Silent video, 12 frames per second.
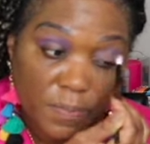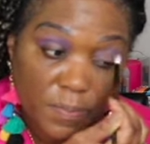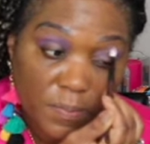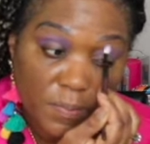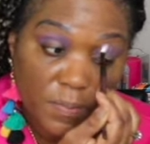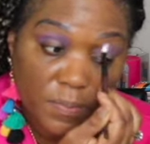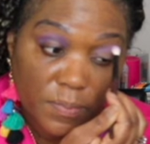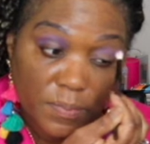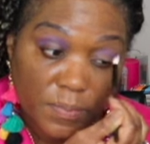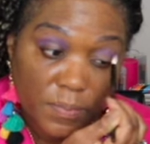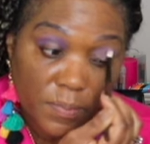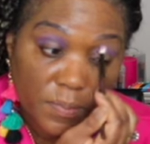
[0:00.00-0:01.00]

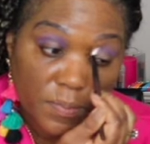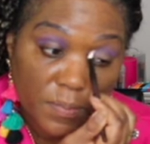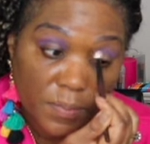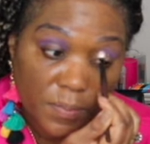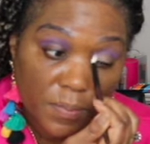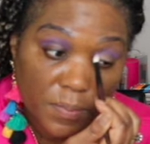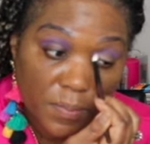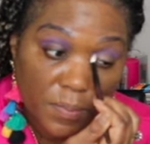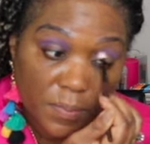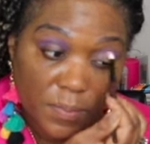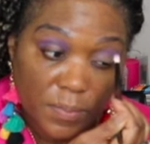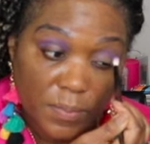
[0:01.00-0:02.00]

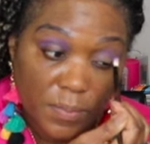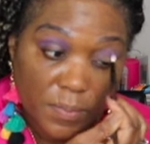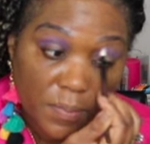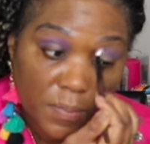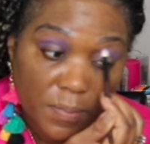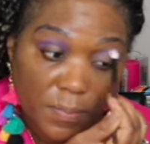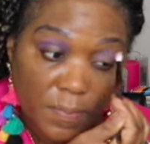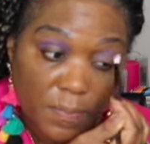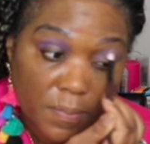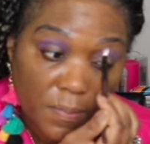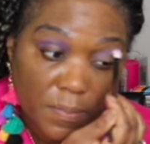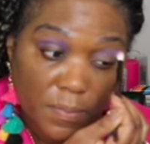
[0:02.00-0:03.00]

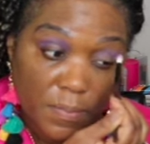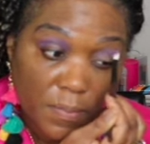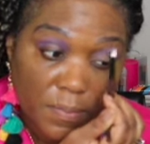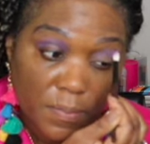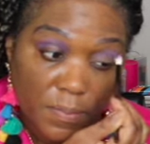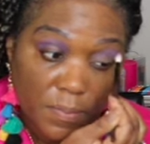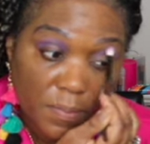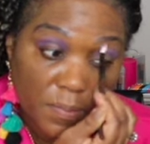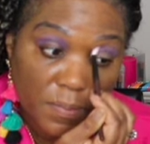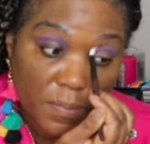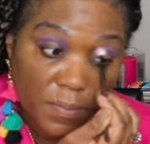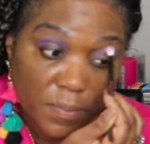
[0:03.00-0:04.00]

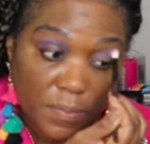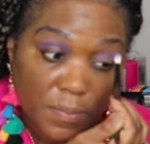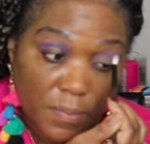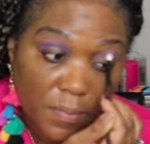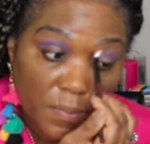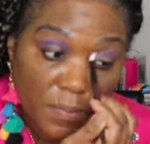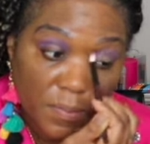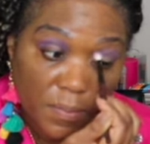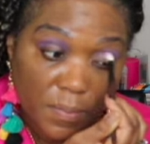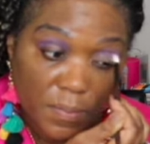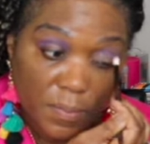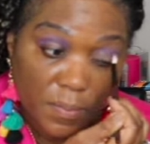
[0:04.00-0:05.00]

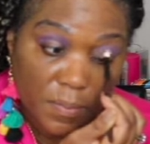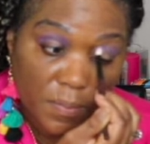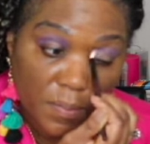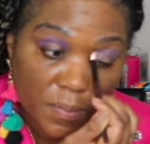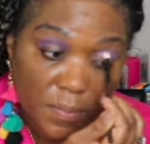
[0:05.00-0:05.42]
Nobody speaks.